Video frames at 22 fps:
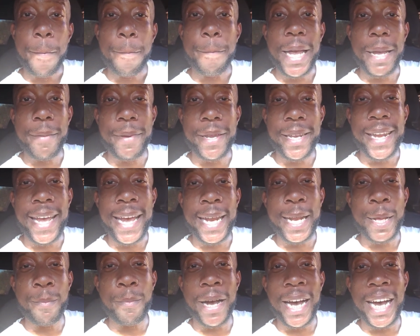Baby
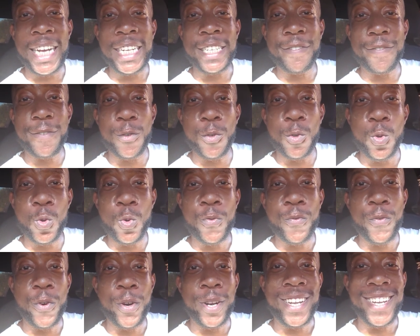daddy buys food
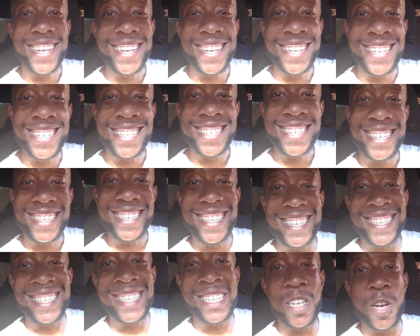for his
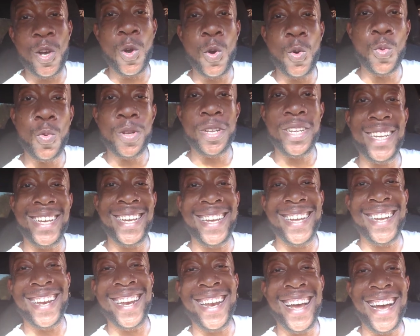kids only
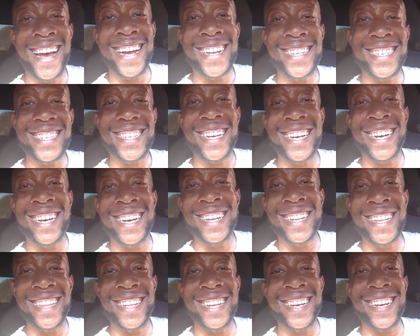and not
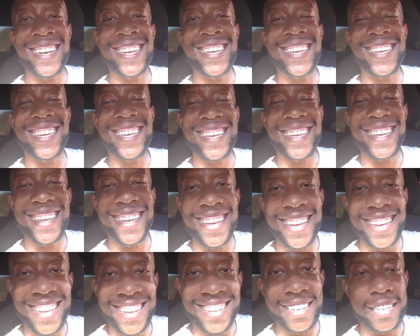other
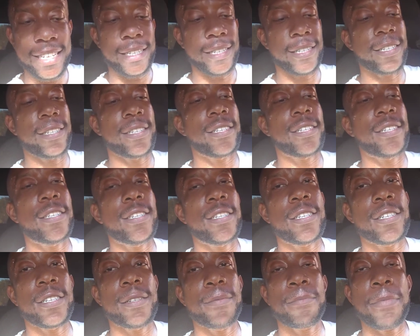kids.
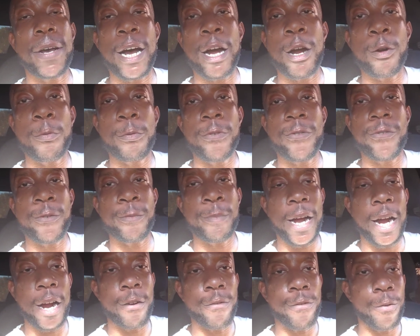Powerful,
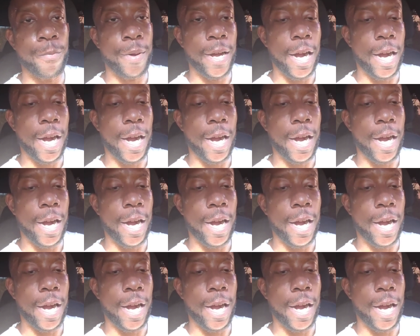powerful,